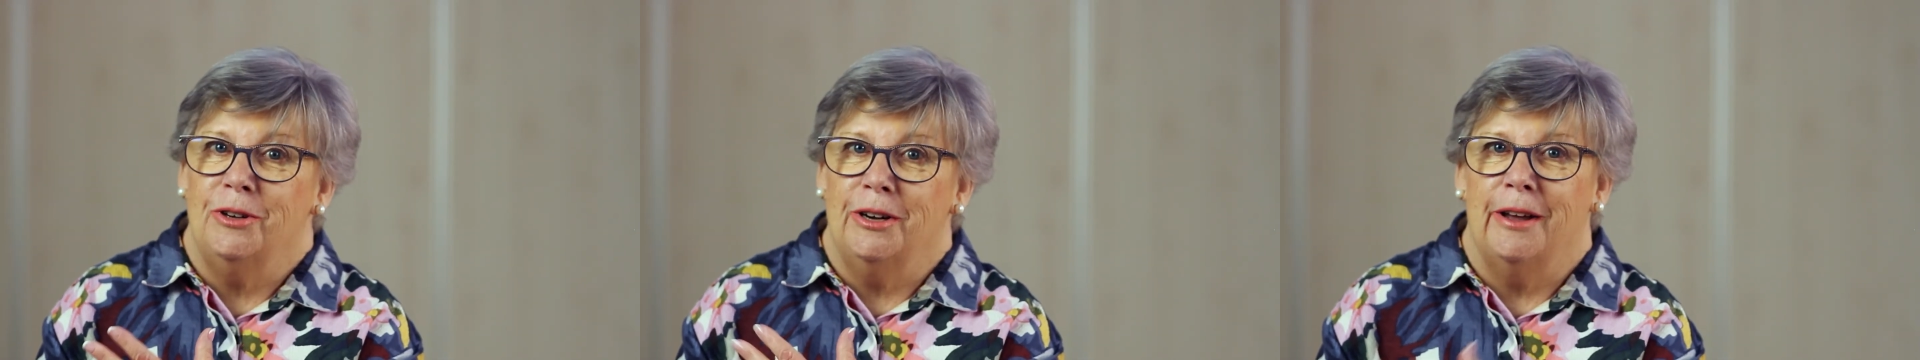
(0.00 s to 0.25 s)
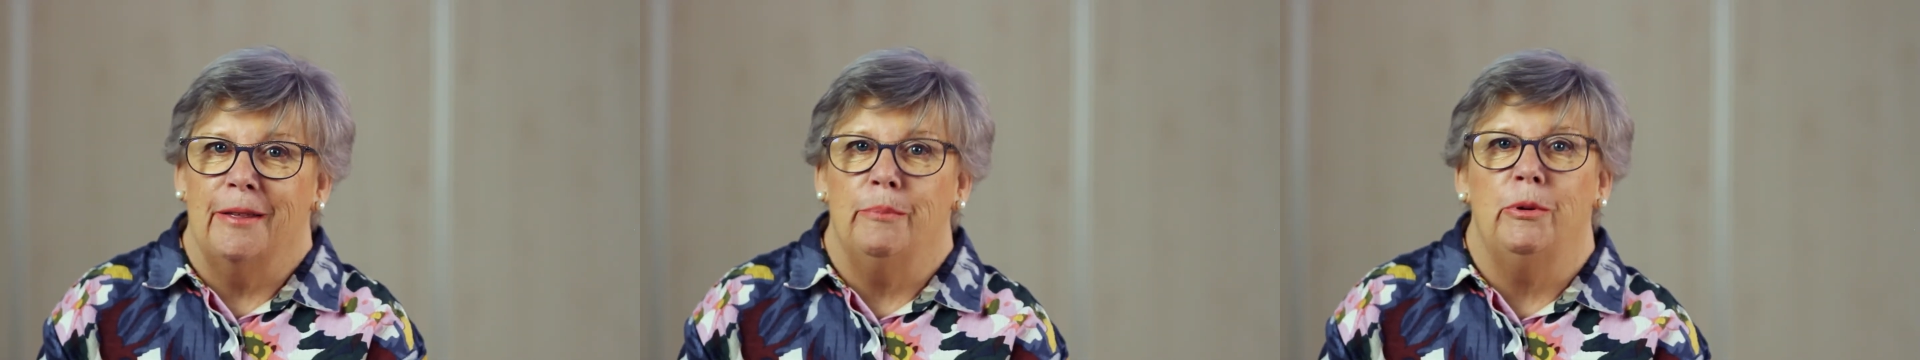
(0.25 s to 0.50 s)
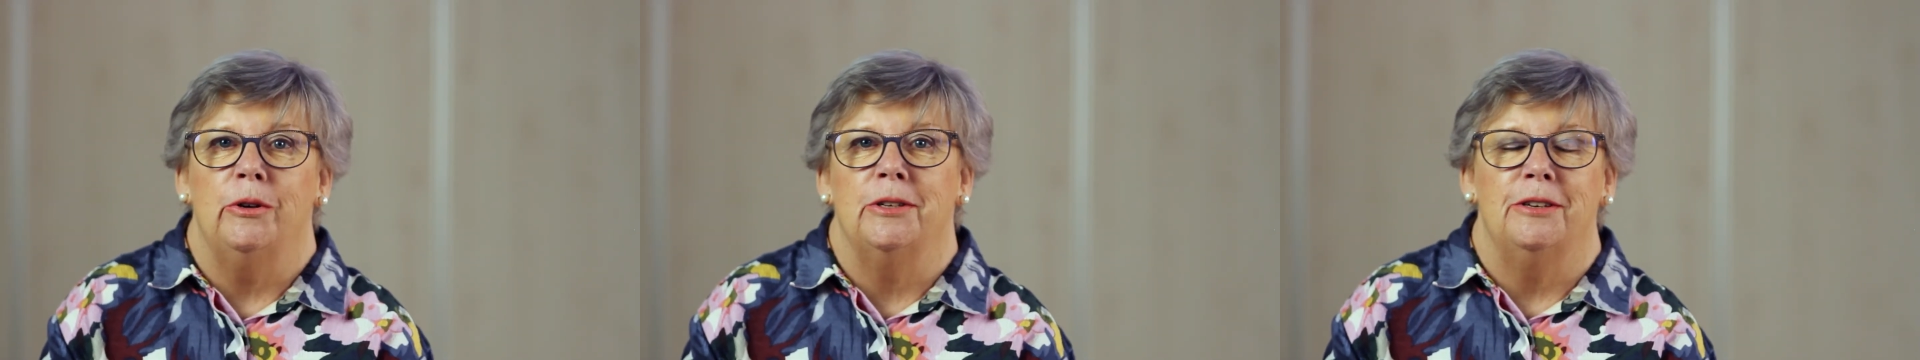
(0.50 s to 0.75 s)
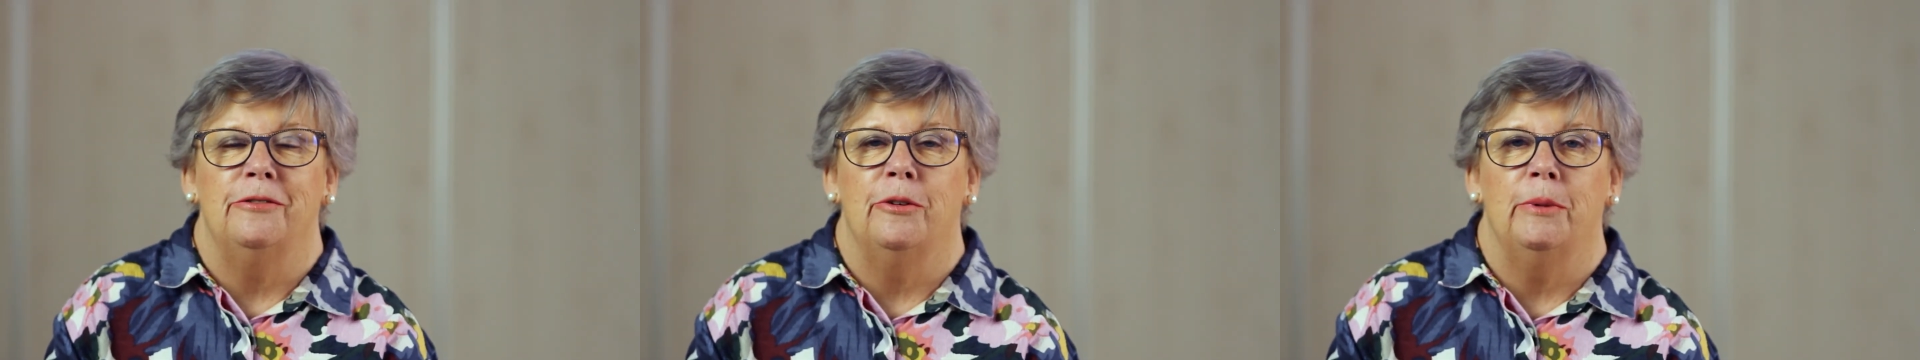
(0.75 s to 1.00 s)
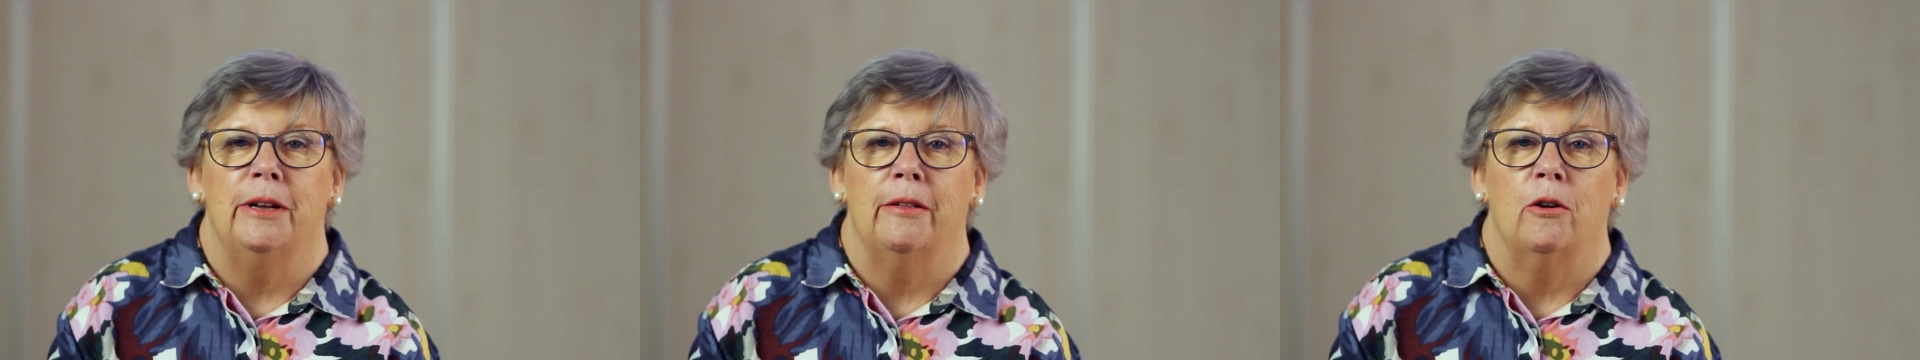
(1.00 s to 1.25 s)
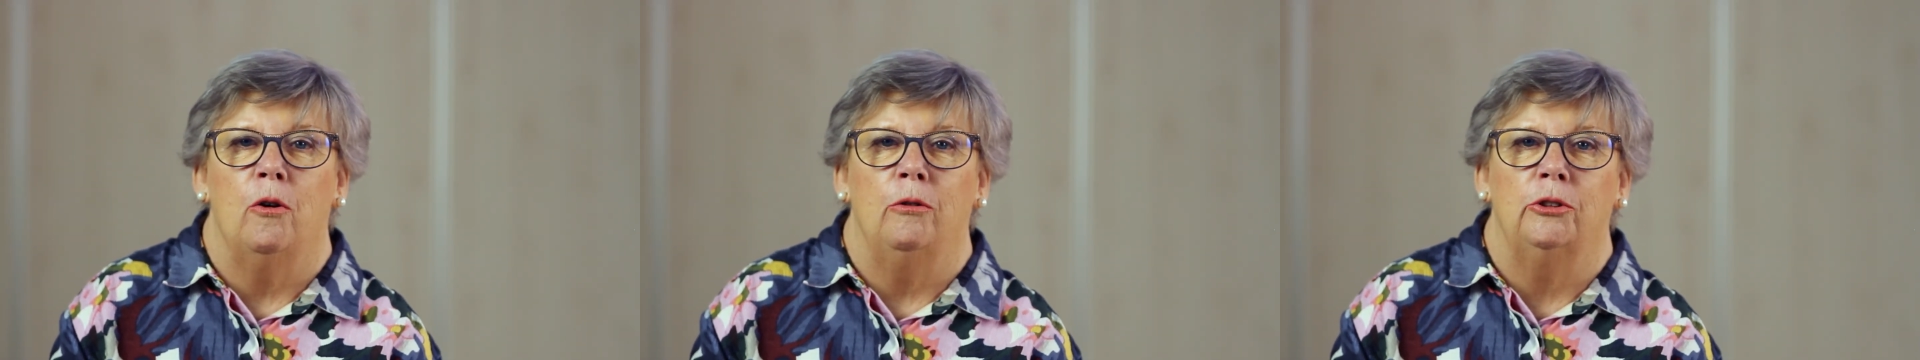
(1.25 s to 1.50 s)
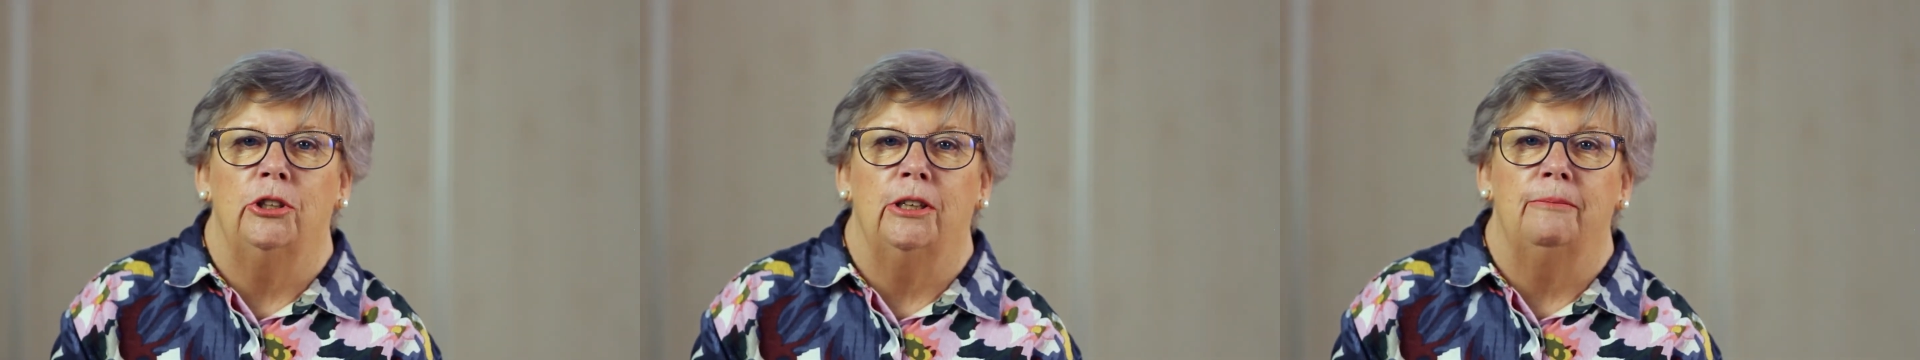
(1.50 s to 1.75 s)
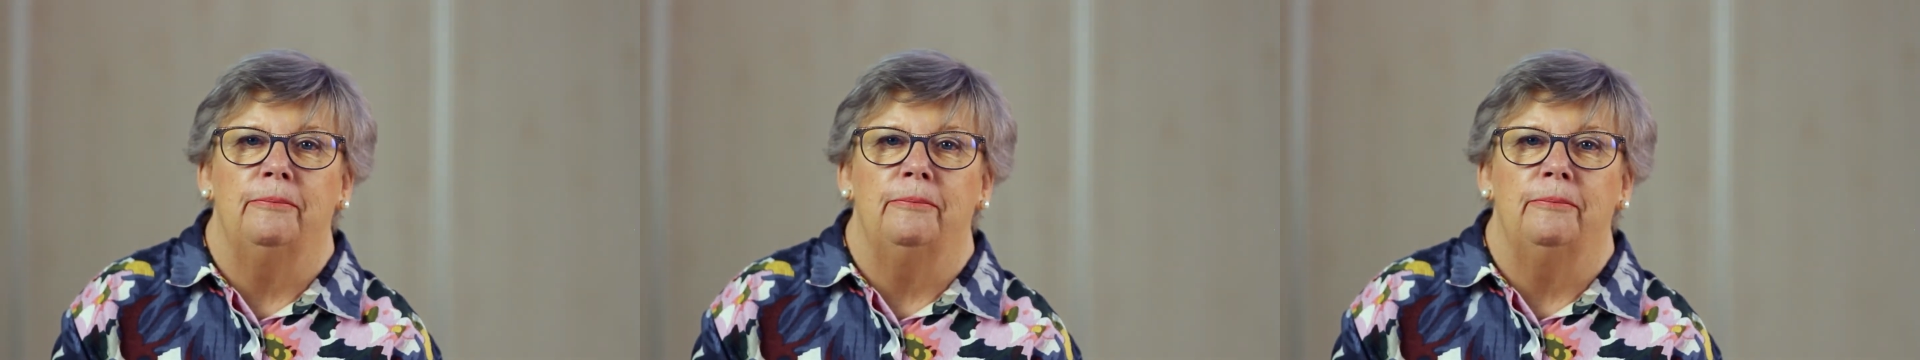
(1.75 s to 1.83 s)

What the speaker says: another person from another culture.